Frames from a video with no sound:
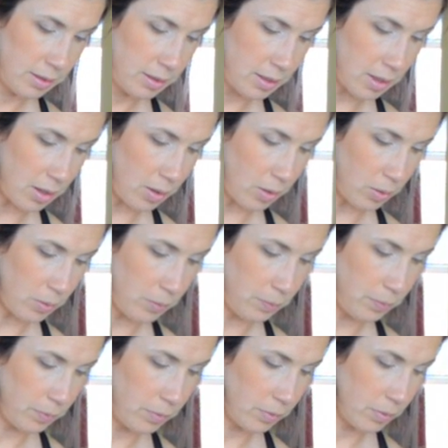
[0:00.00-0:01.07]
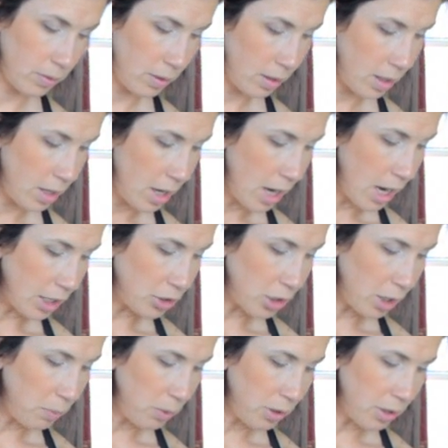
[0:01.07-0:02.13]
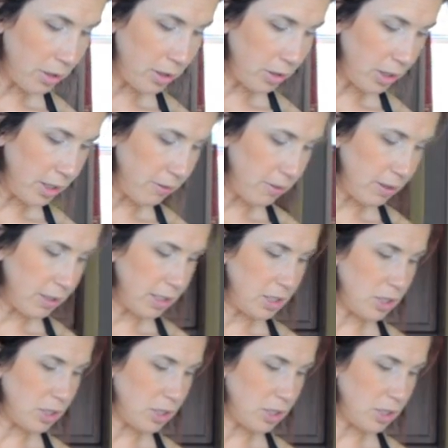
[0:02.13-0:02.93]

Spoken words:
So, I try to put it on there evenly,